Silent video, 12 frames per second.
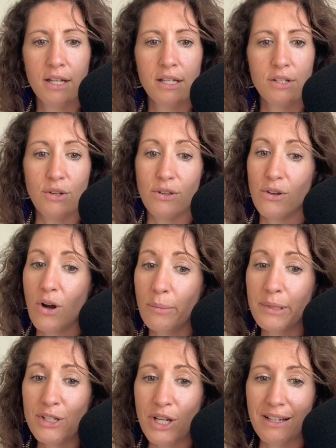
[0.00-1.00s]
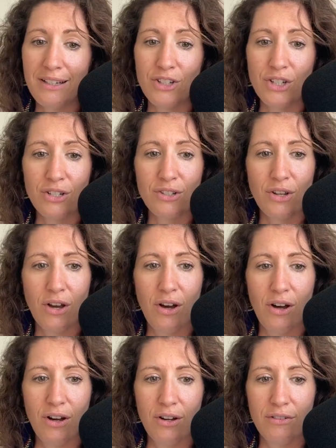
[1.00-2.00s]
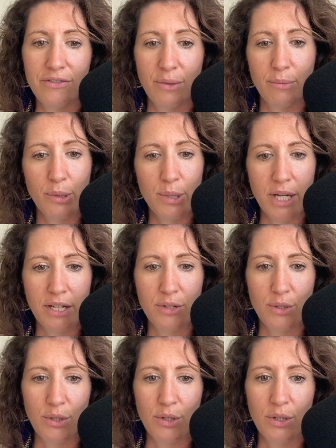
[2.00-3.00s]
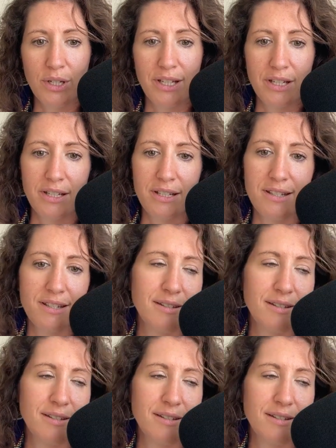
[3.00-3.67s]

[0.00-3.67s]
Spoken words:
So the common challenges of a projector is